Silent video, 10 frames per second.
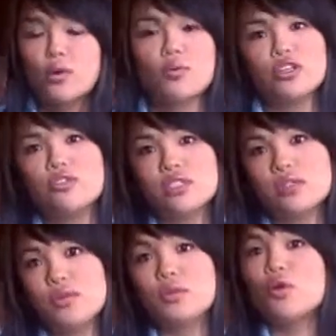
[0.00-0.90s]
But when you
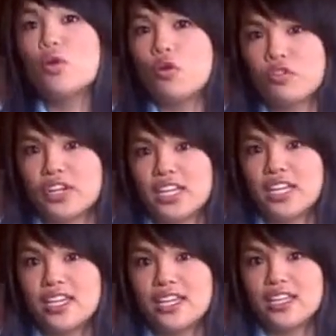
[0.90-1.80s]
see people
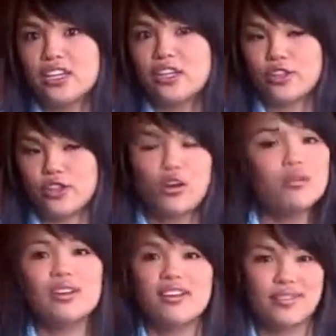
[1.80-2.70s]
overeating, no
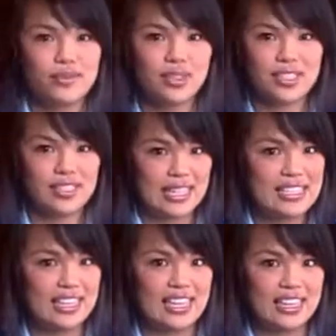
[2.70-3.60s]
one ever really
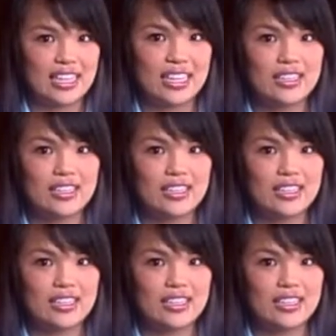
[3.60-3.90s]
says anything.